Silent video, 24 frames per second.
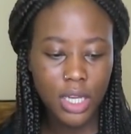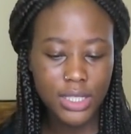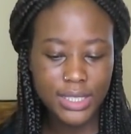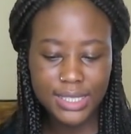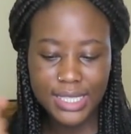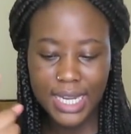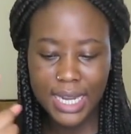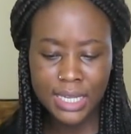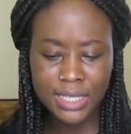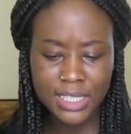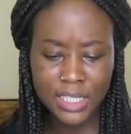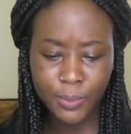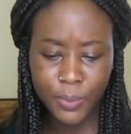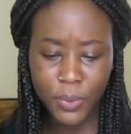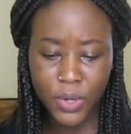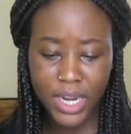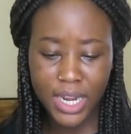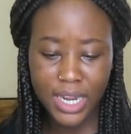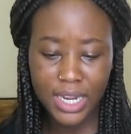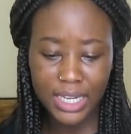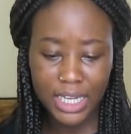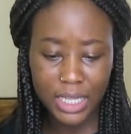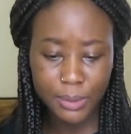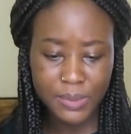setting
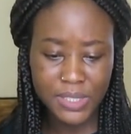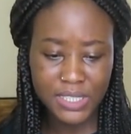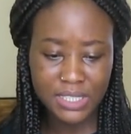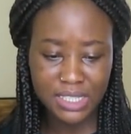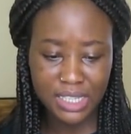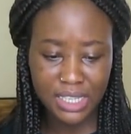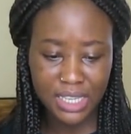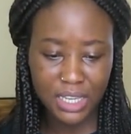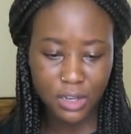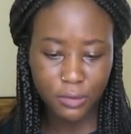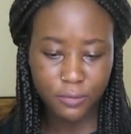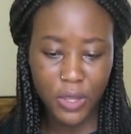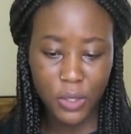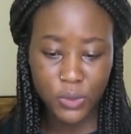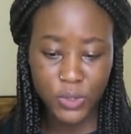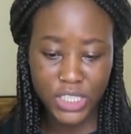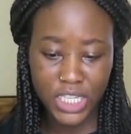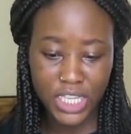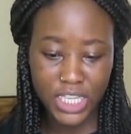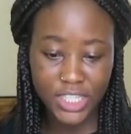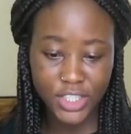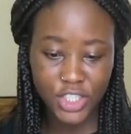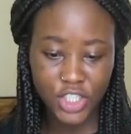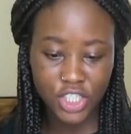spray, lipstick,
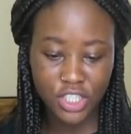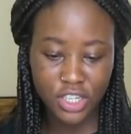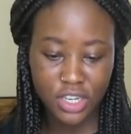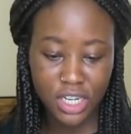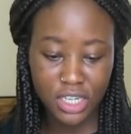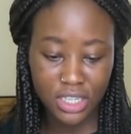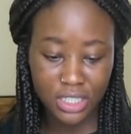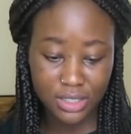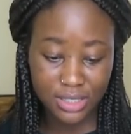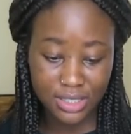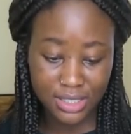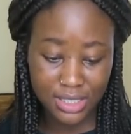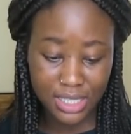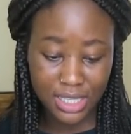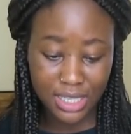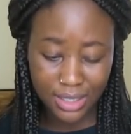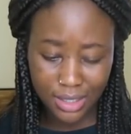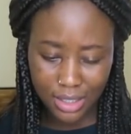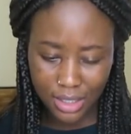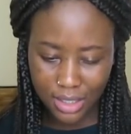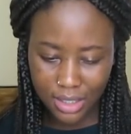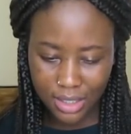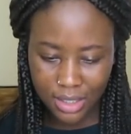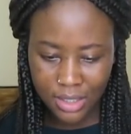foundation and
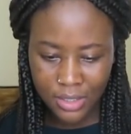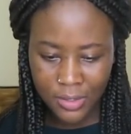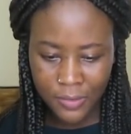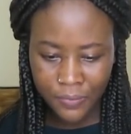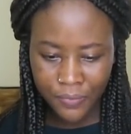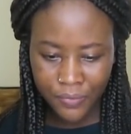concealer.